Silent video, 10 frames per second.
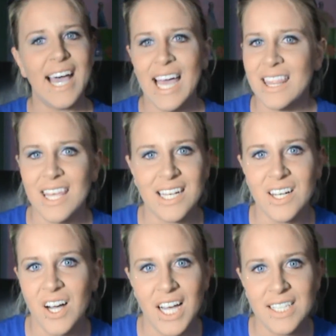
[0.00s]
I think
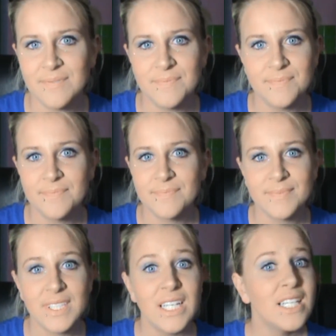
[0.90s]
not.
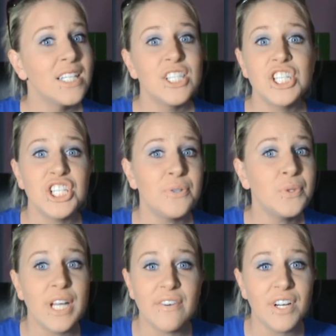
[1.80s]
She
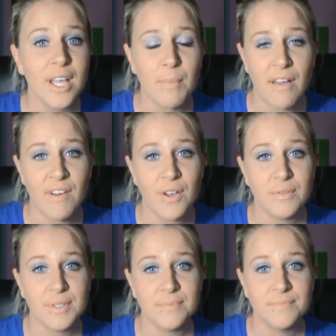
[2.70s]
will never get my
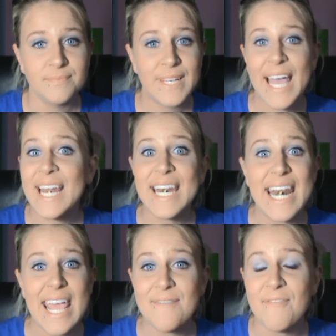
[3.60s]
vote.
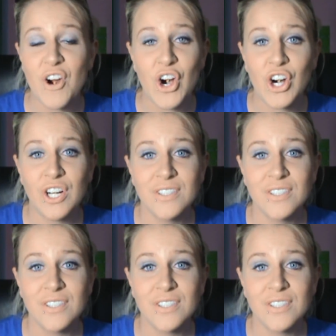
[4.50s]
Never.